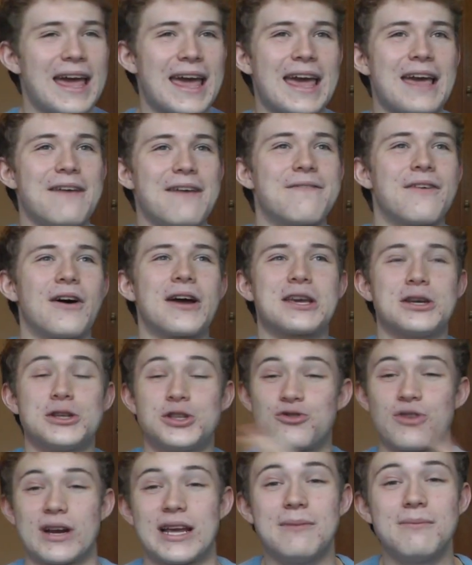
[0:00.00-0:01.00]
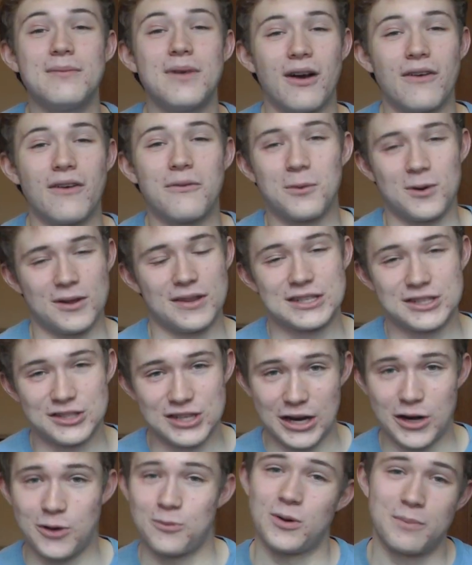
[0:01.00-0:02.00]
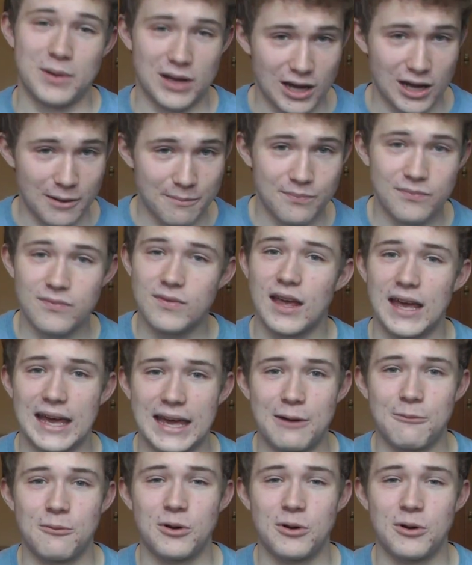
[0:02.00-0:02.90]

If I could dream of what this channel would become, it